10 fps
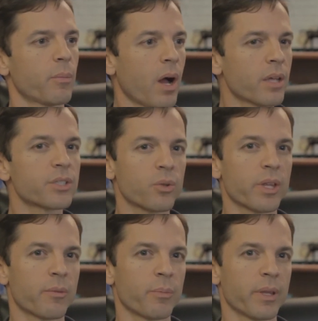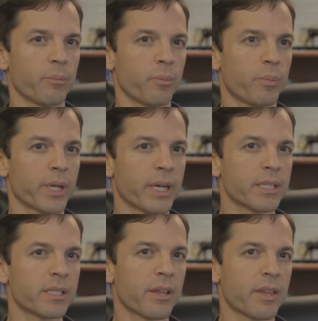also that
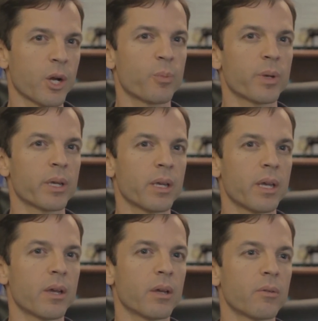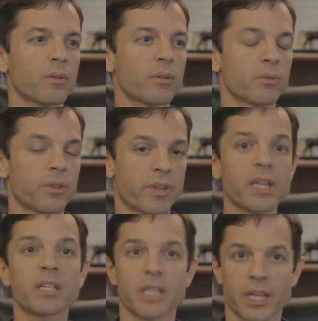because the therapy
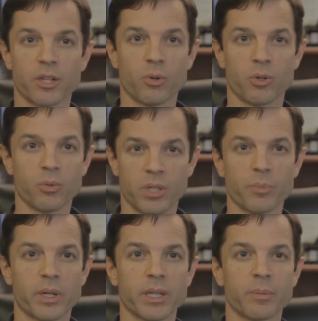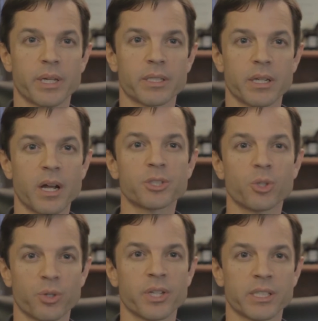thinks like you do typically, because it
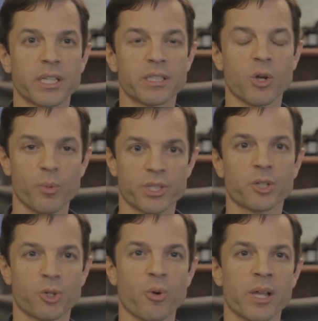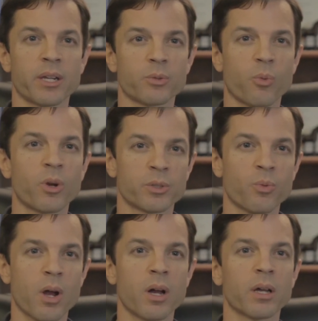also says that homosexuality is
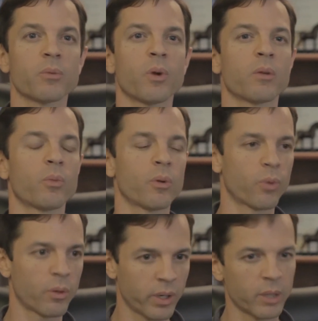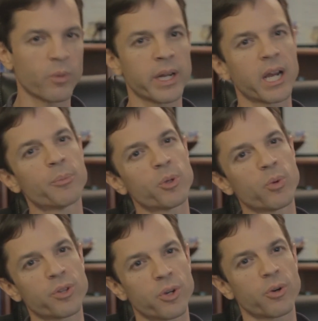wrong, and we really want to help you
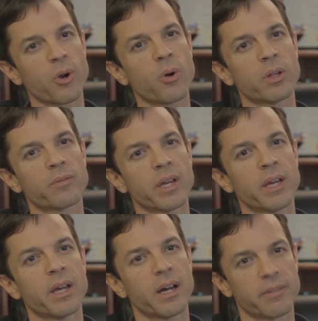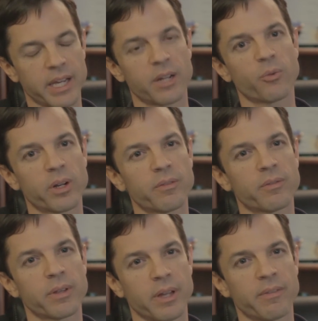with your goal of getting rid
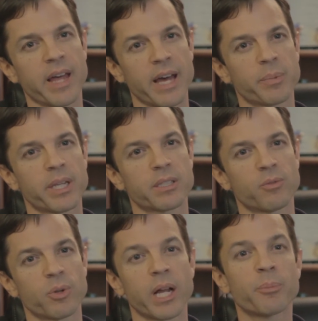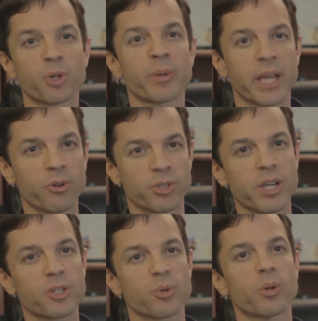of that piece of you and helping you to be
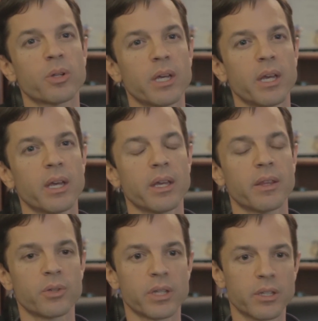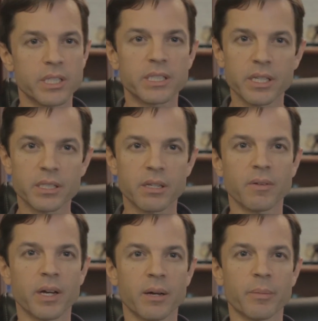heterosexual. There's a sense of